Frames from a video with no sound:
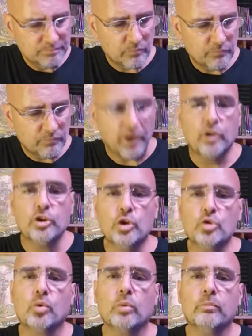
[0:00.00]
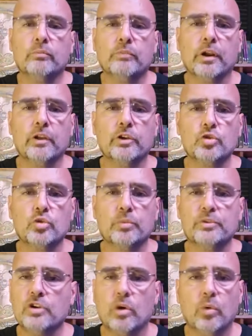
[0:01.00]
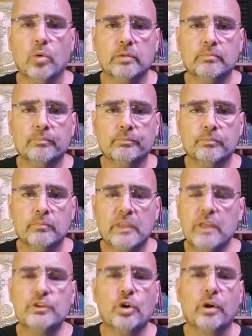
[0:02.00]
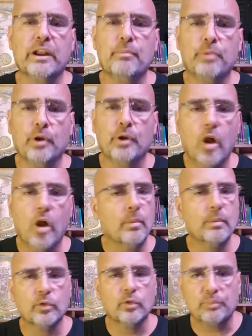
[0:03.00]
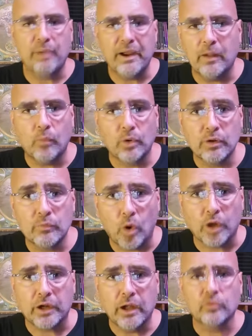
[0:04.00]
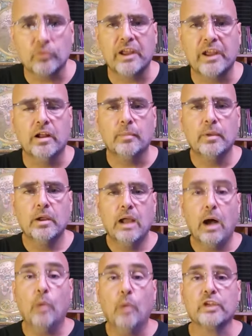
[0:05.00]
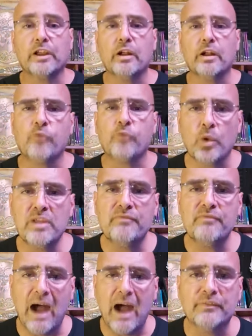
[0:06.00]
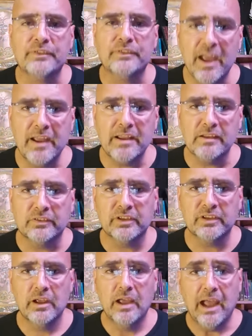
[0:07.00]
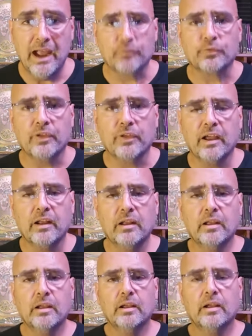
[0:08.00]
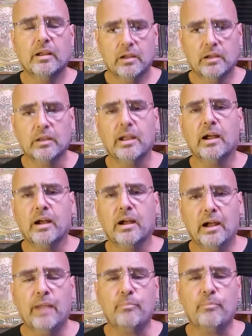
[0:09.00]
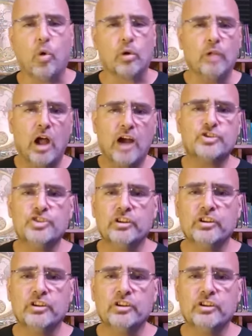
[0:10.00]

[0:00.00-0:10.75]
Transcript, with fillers: very unusual. But you know what? Even during that period, all my bills were paid. I wasn't even working. I was laid up. I was laid up 45 days after that. Yeah, I had portable oxygen